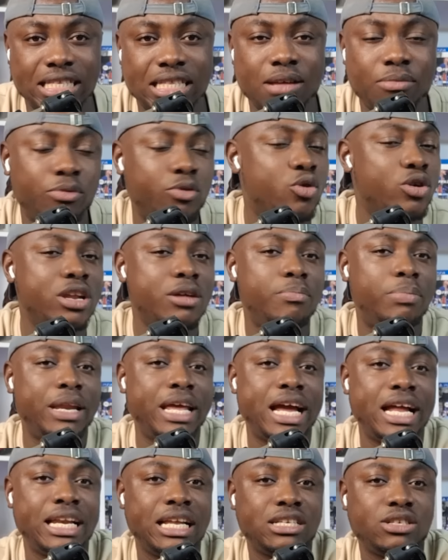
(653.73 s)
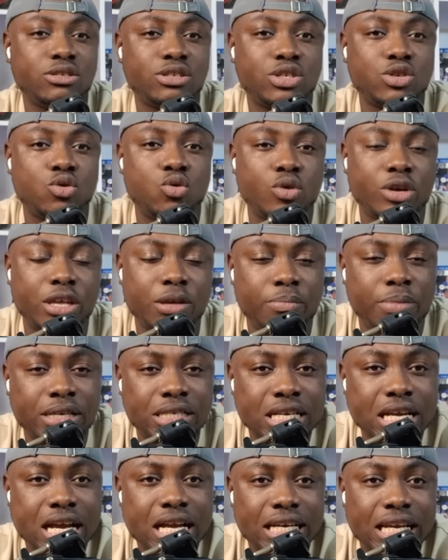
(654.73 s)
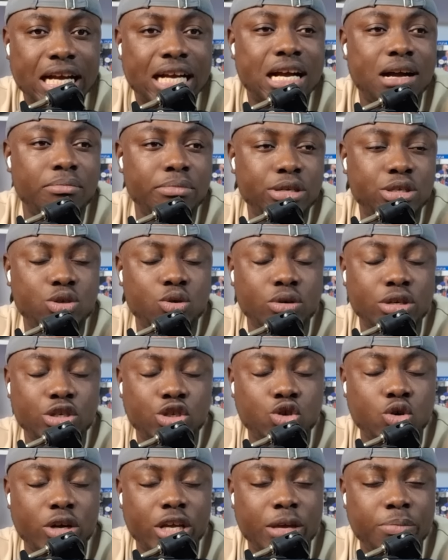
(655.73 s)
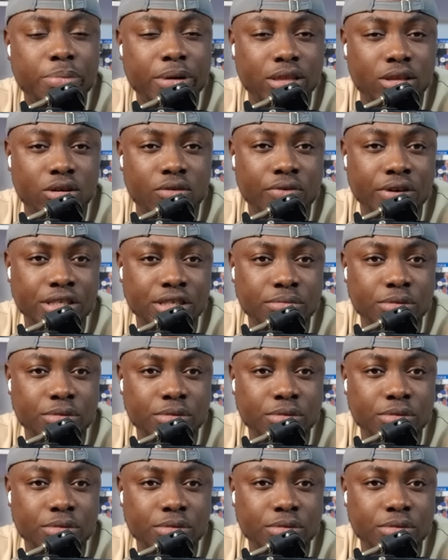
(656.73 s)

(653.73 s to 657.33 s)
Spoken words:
The only player in the Chelsea goalkeepers that can be sold is Georgi Petrovic,